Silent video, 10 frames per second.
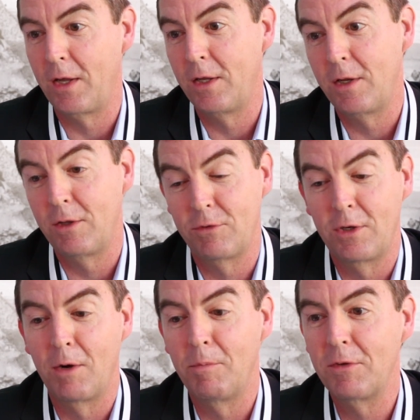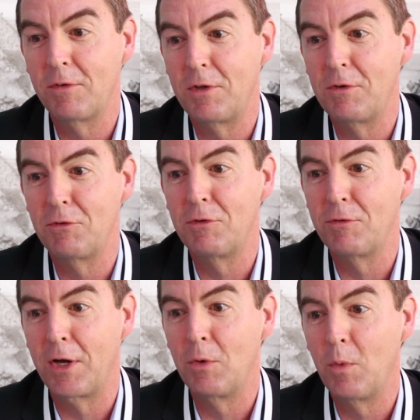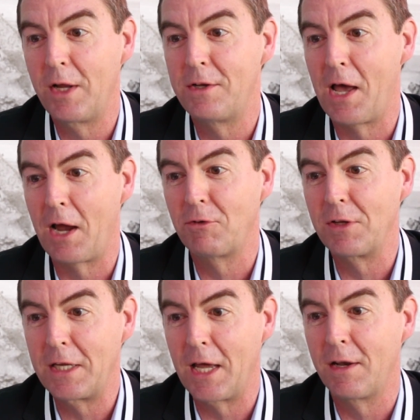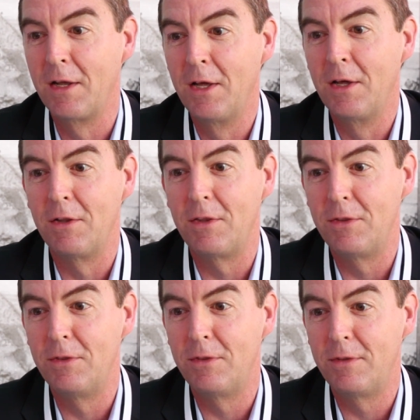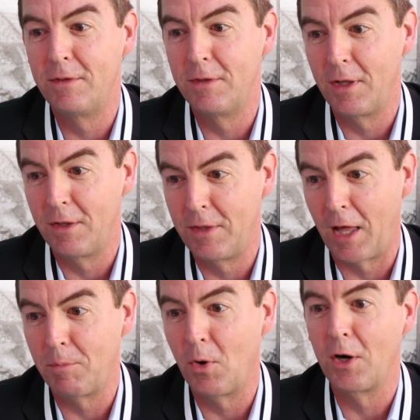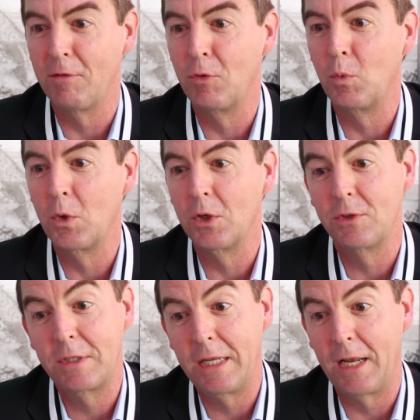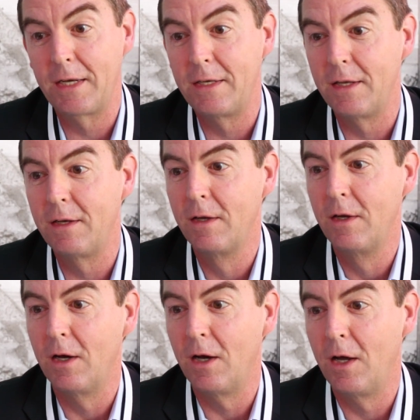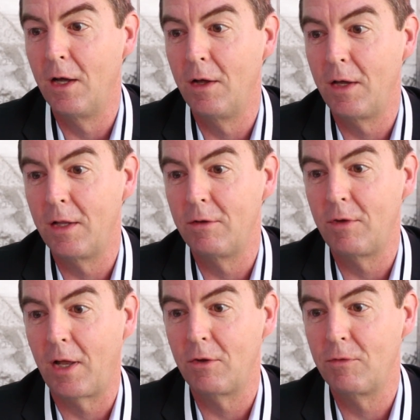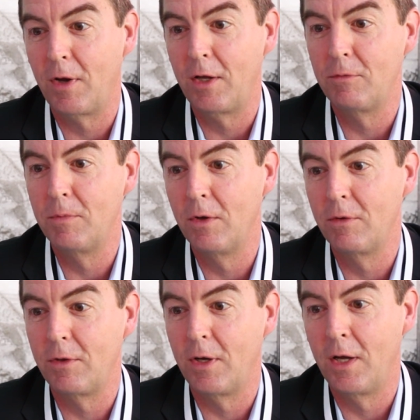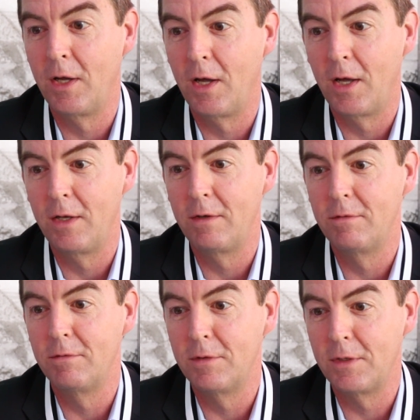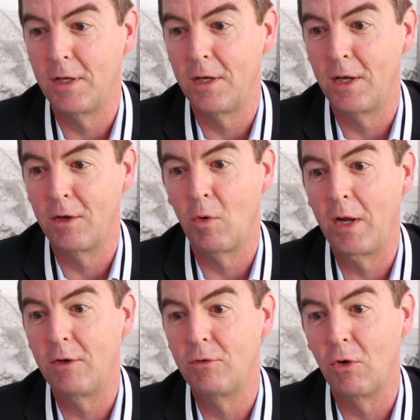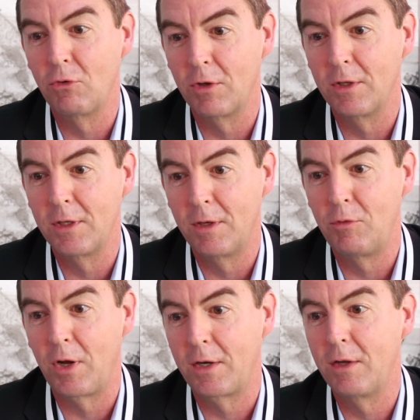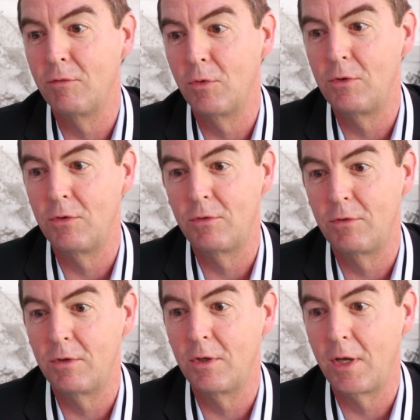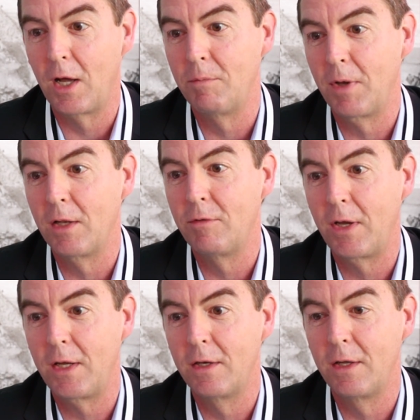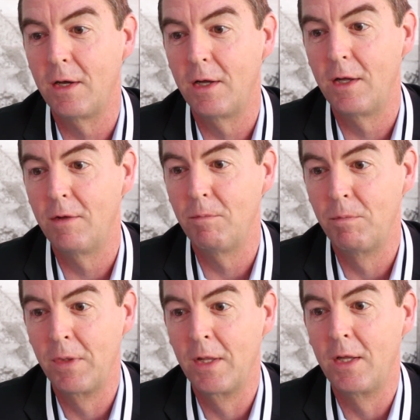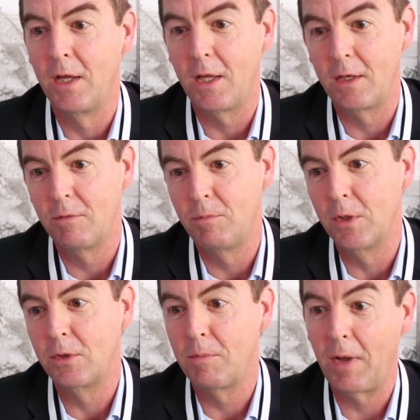it's in our business interest to find a way to actually get that part of the world connected. It satisfies both a great social objective, which is to help elevate and build